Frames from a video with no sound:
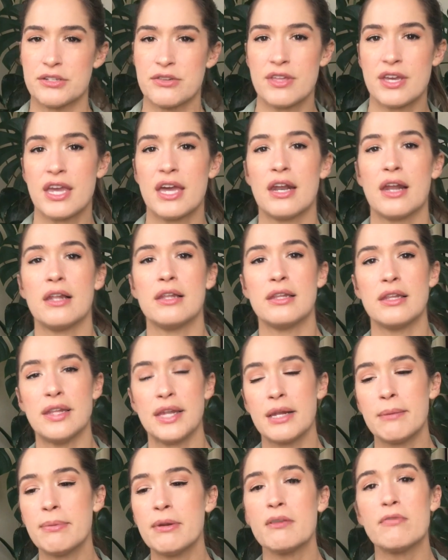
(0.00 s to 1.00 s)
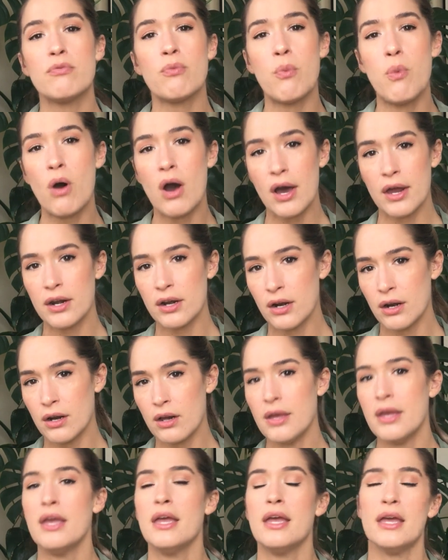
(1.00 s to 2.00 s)
So they get a little bit of
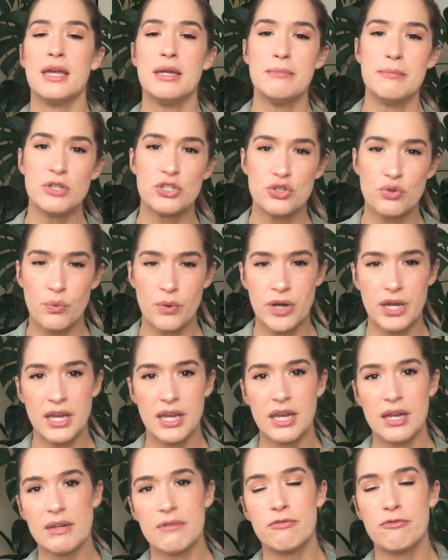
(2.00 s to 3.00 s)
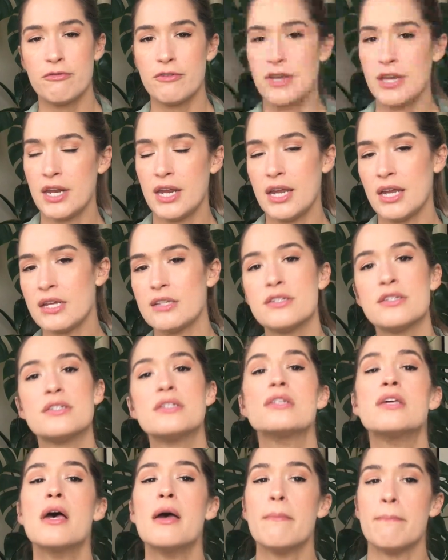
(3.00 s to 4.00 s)
water in between
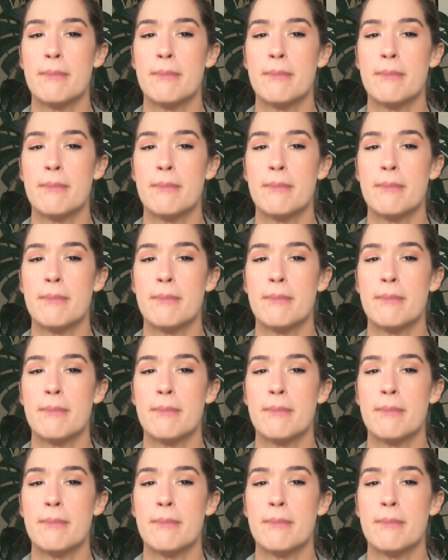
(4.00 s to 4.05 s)
feedings,